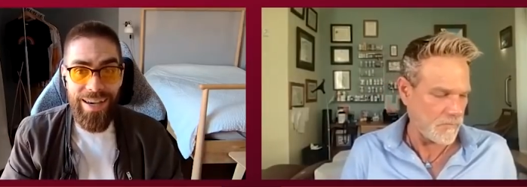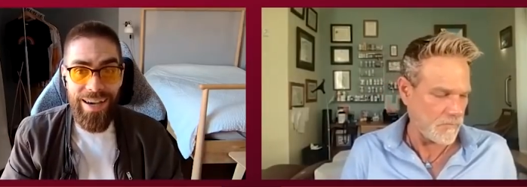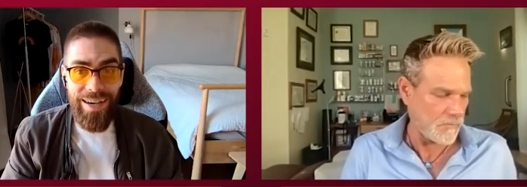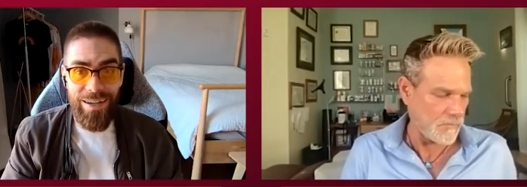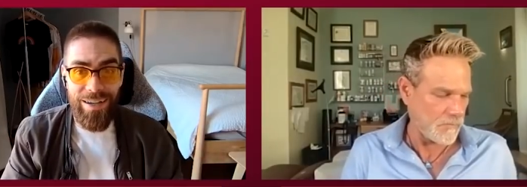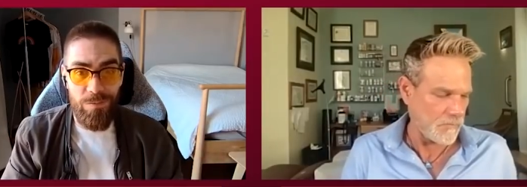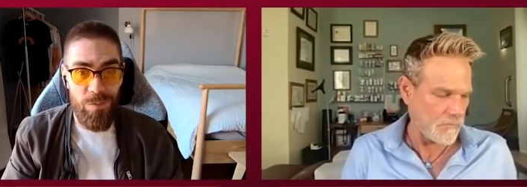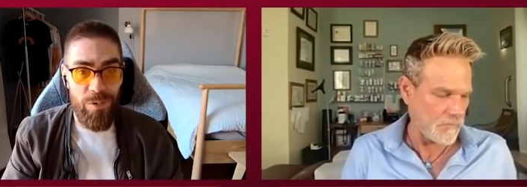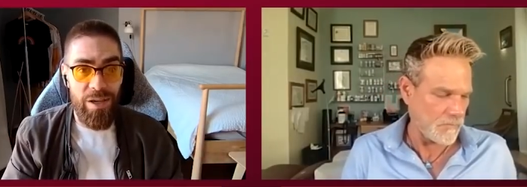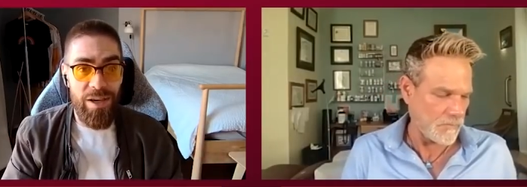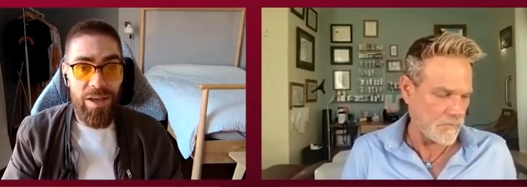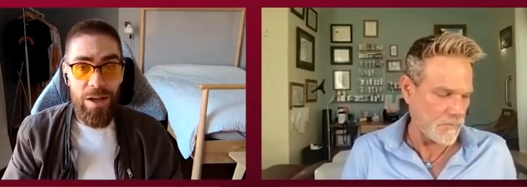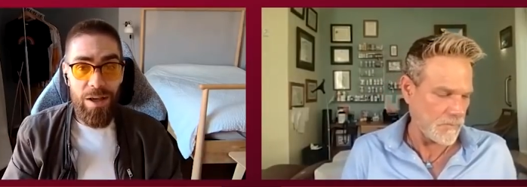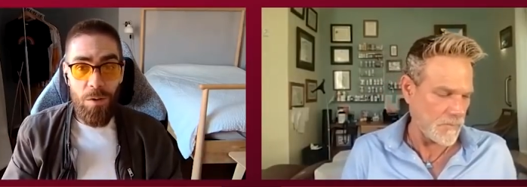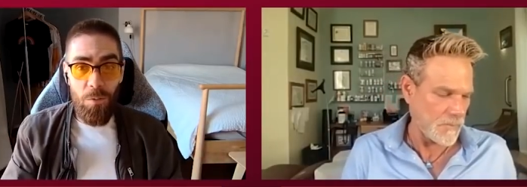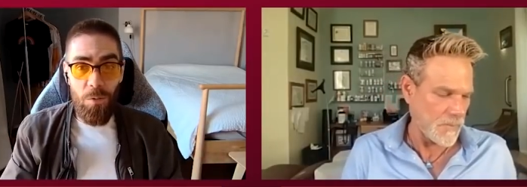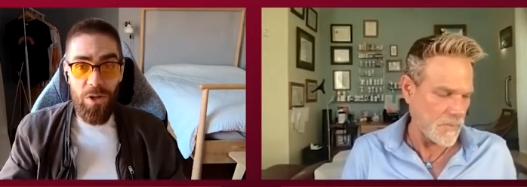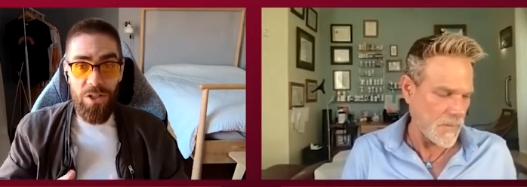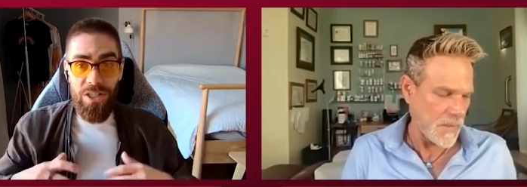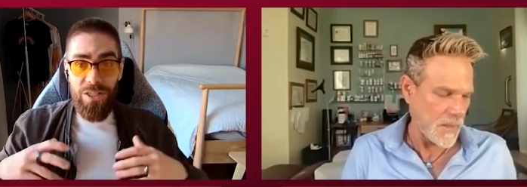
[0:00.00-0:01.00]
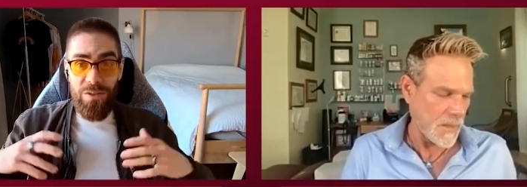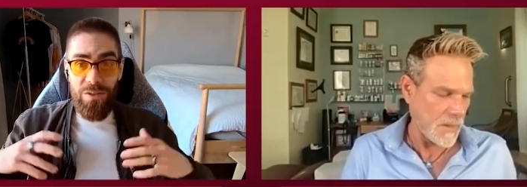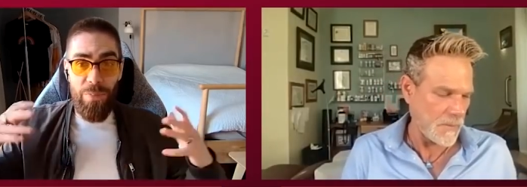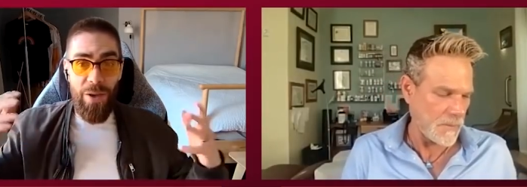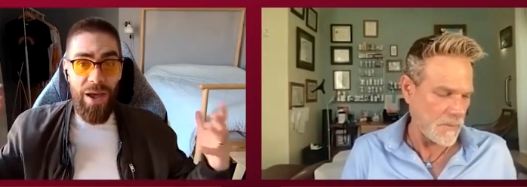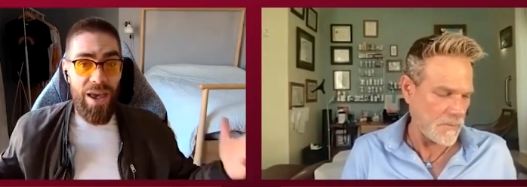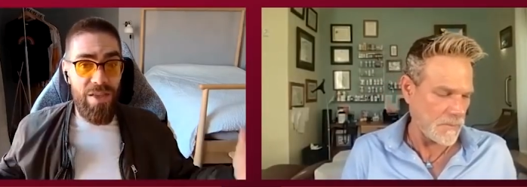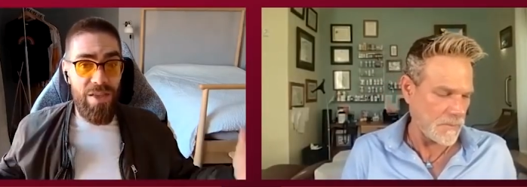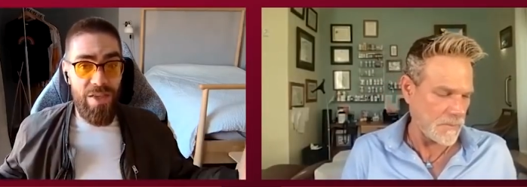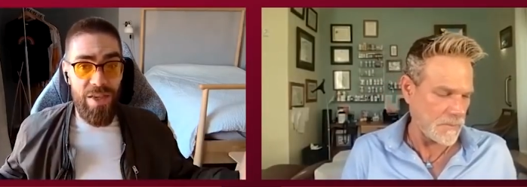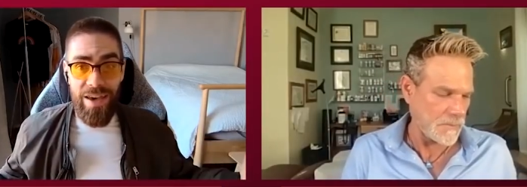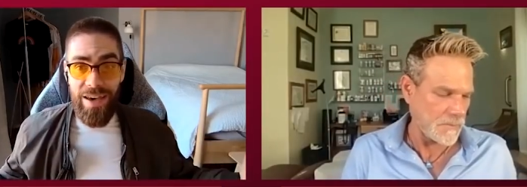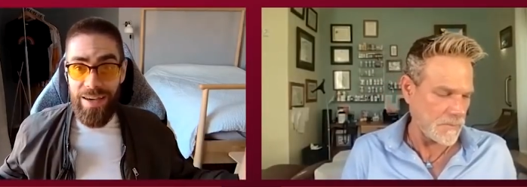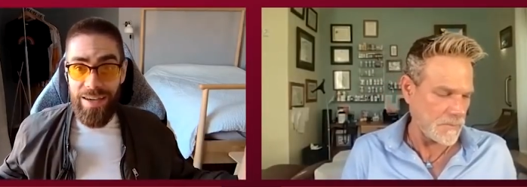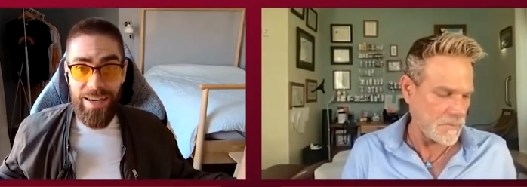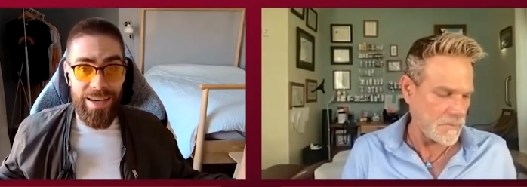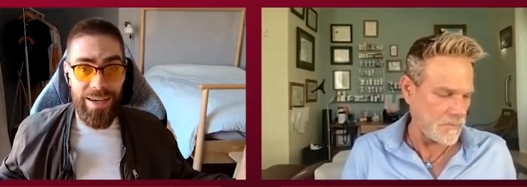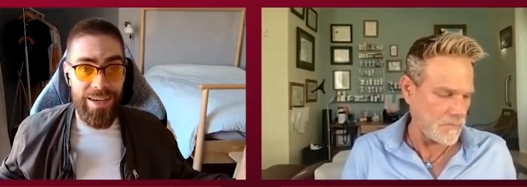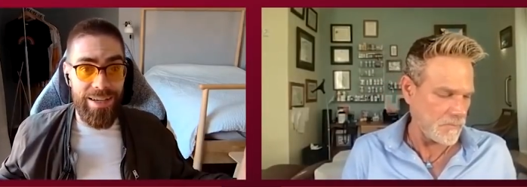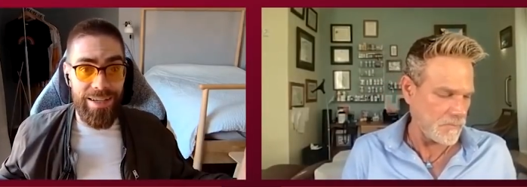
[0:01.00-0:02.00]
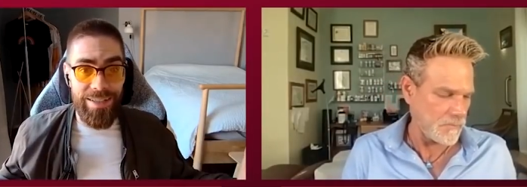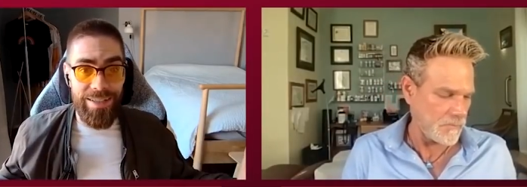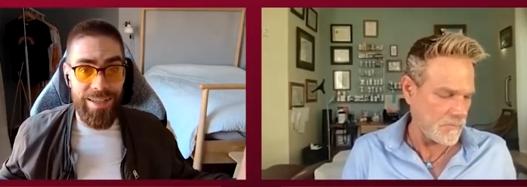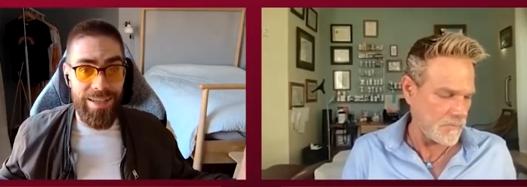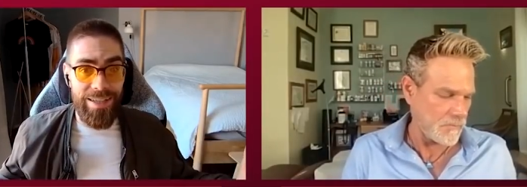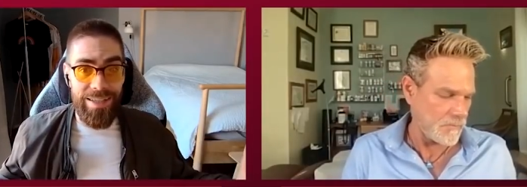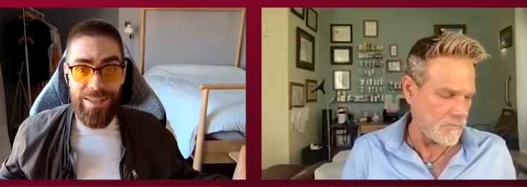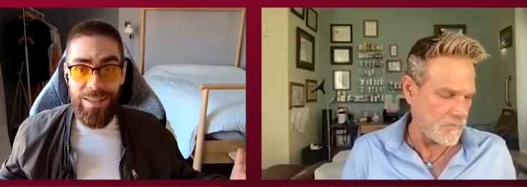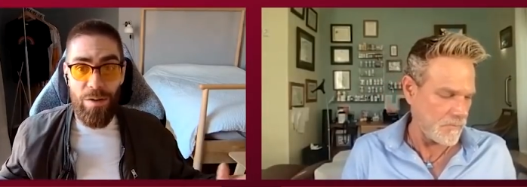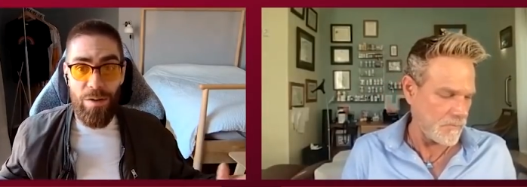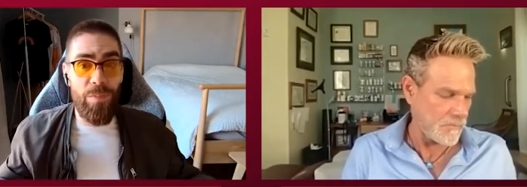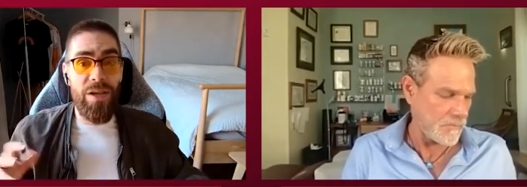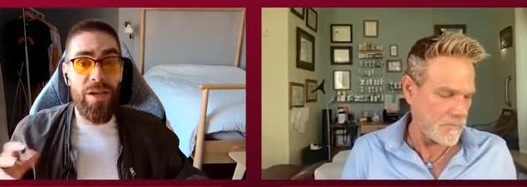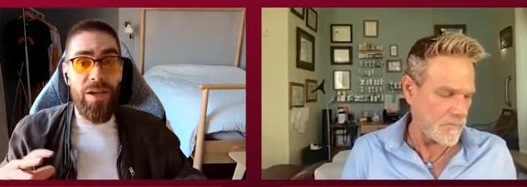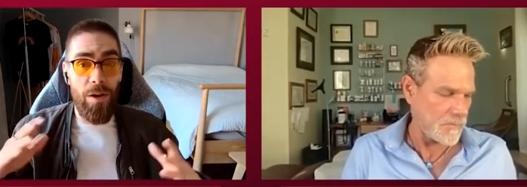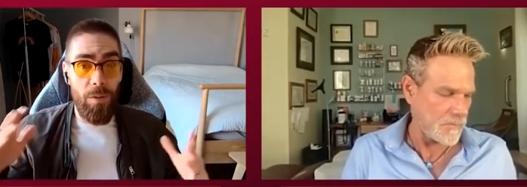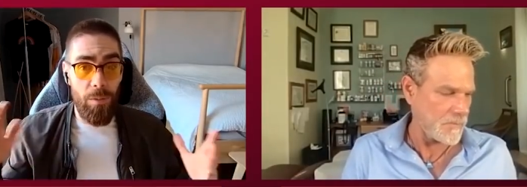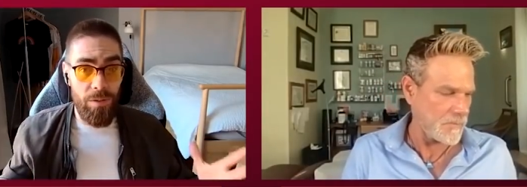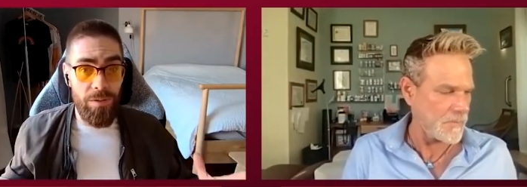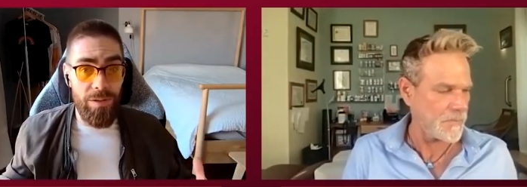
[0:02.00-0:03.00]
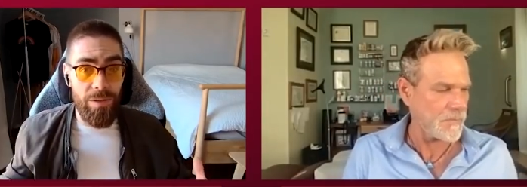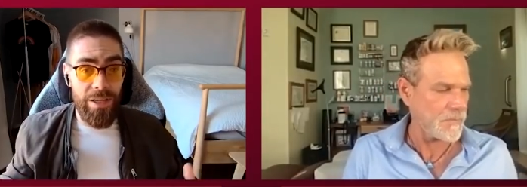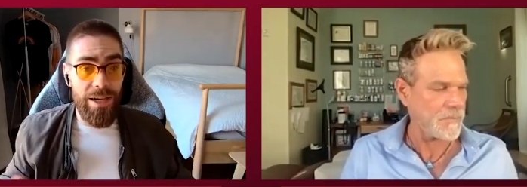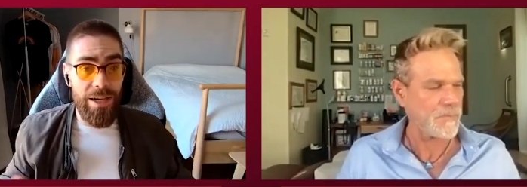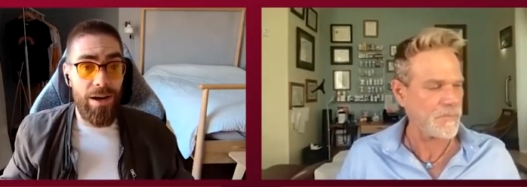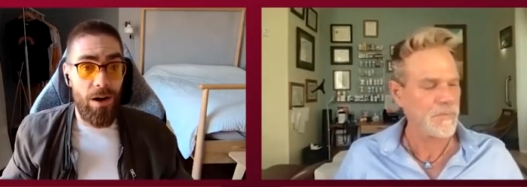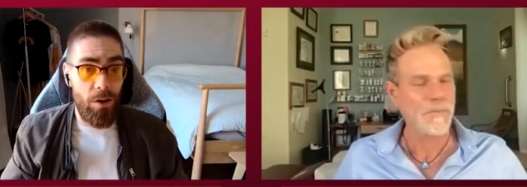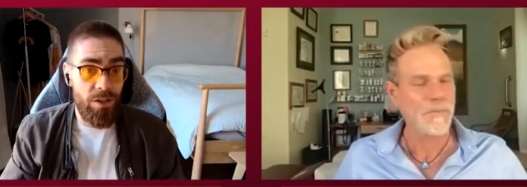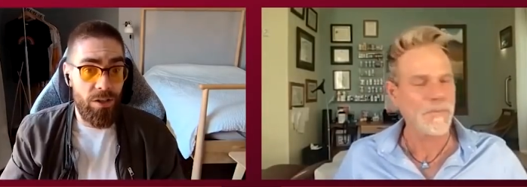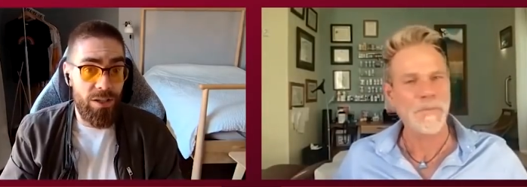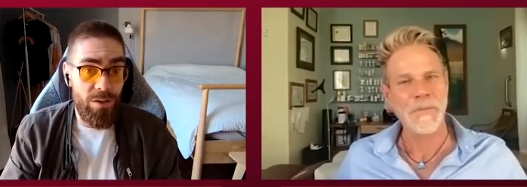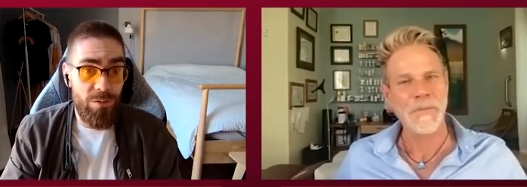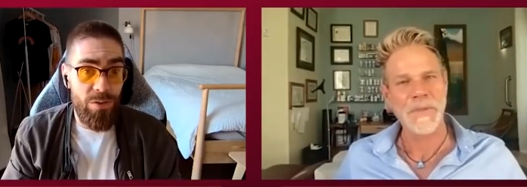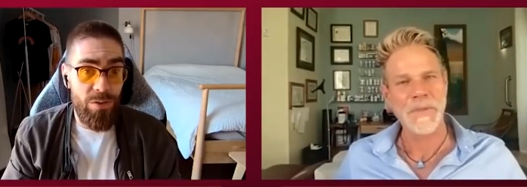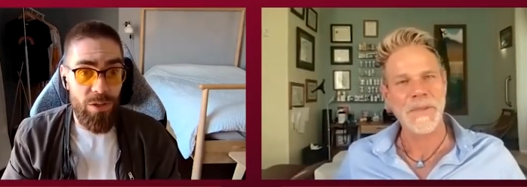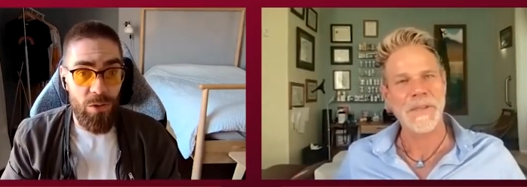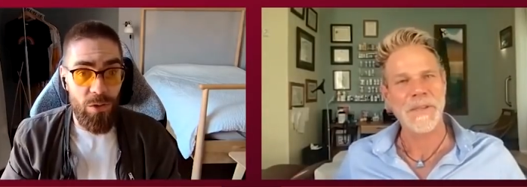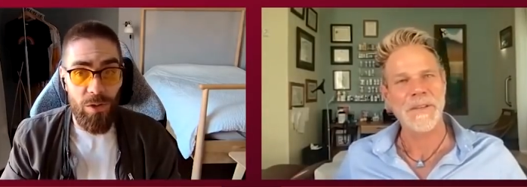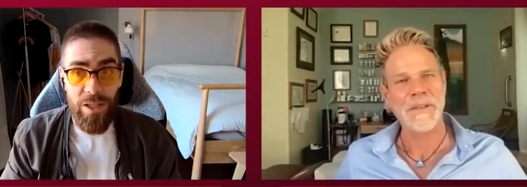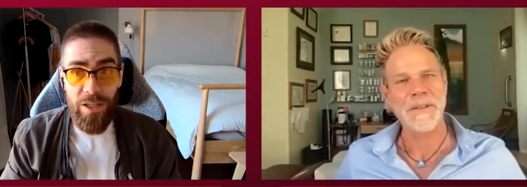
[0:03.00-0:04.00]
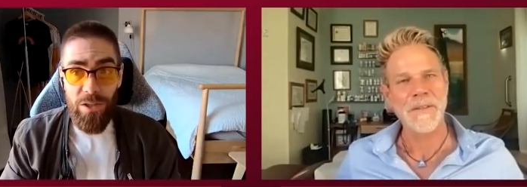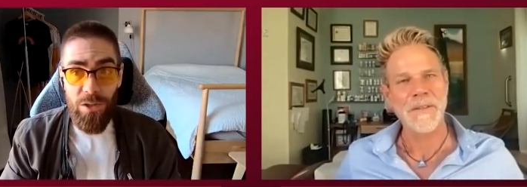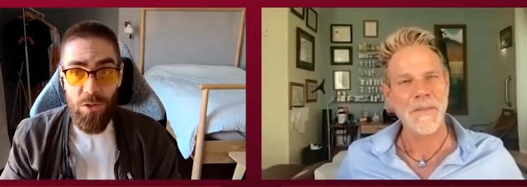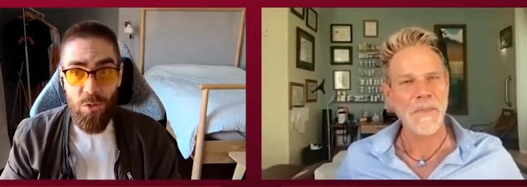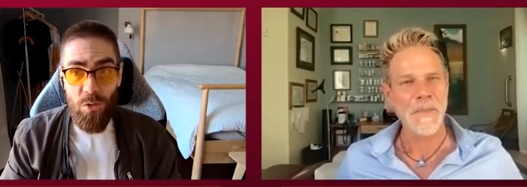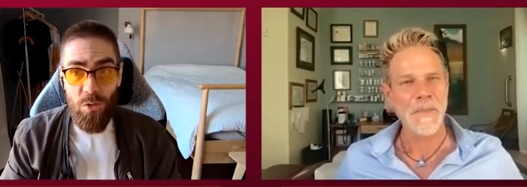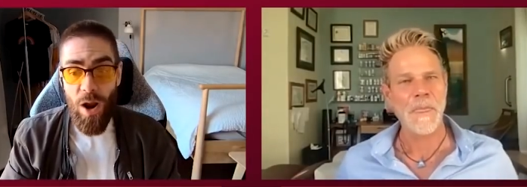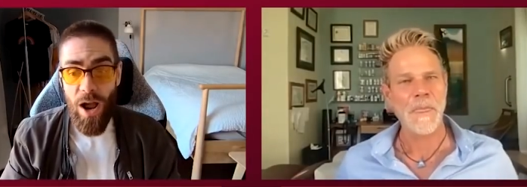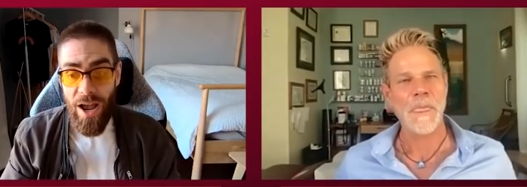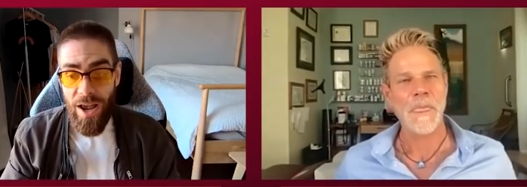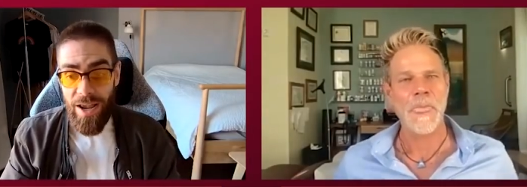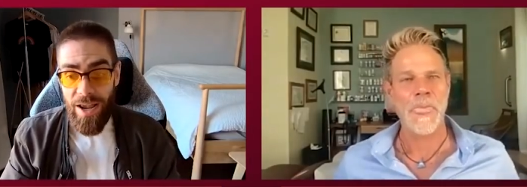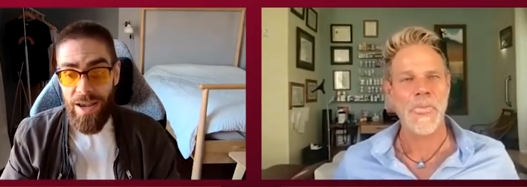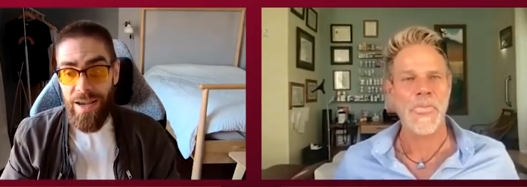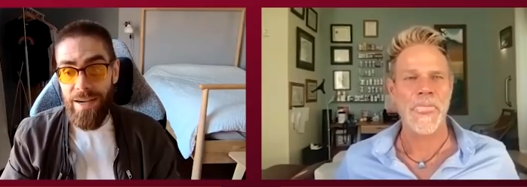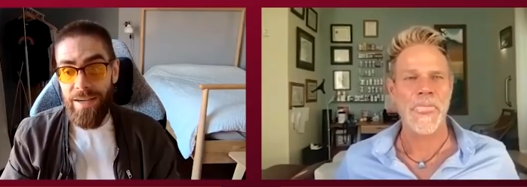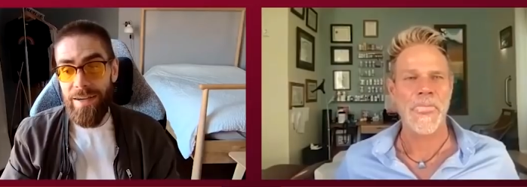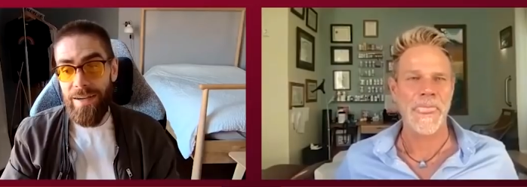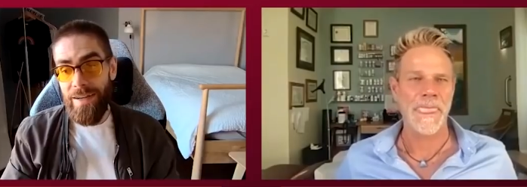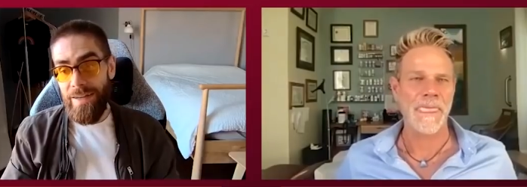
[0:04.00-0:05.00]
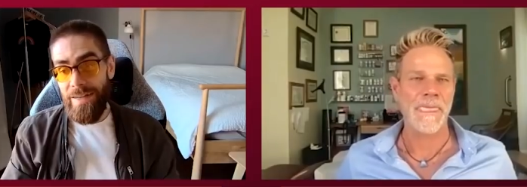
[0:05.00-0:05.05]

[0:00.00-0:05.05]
Speaker 1: yeah we we're just bathing in in something completely artificial and trying